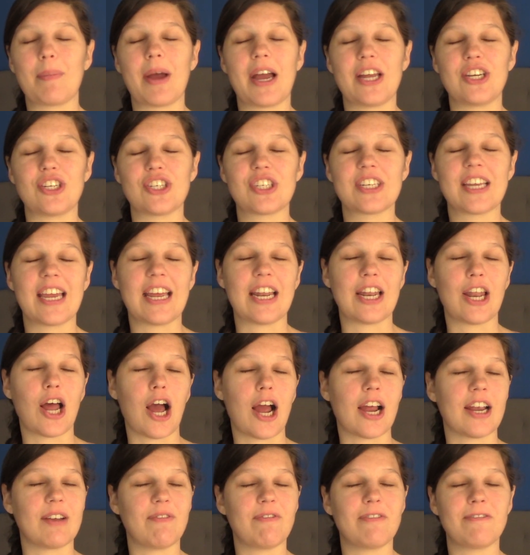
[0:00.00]
I just
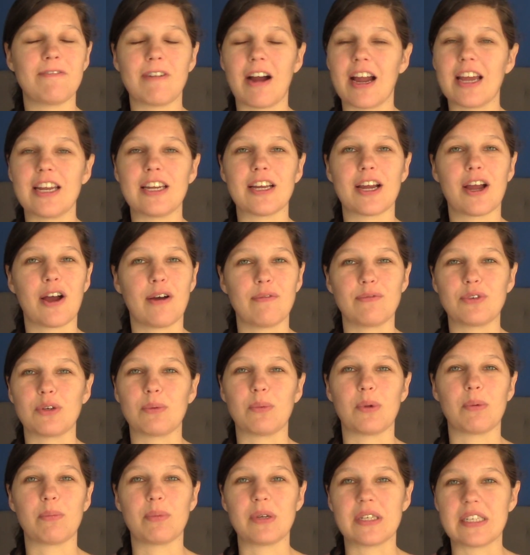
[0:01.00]
cannot find a
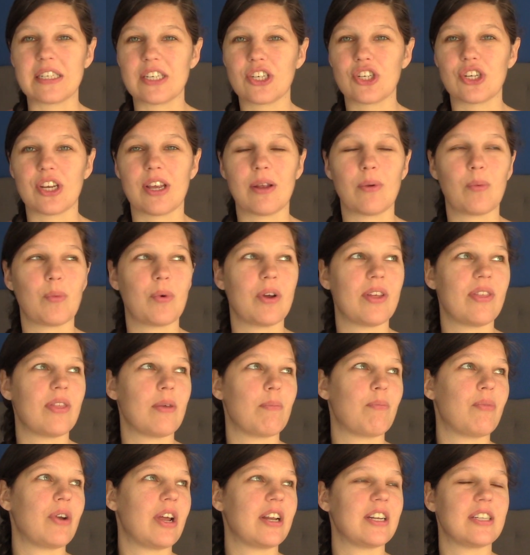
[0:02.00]
comfortable position with the
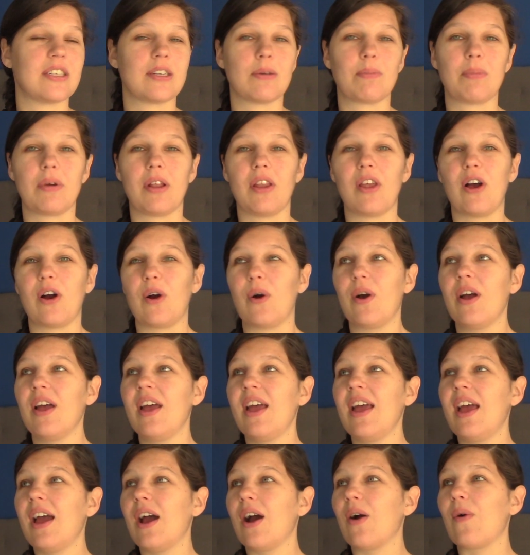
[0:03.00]
pregnancy pillow
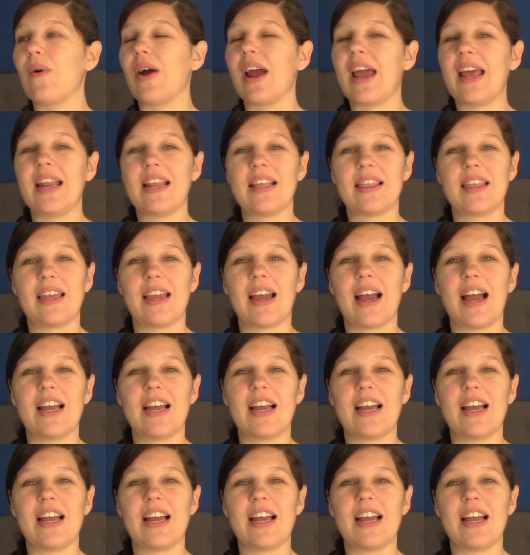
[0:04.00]
or anything.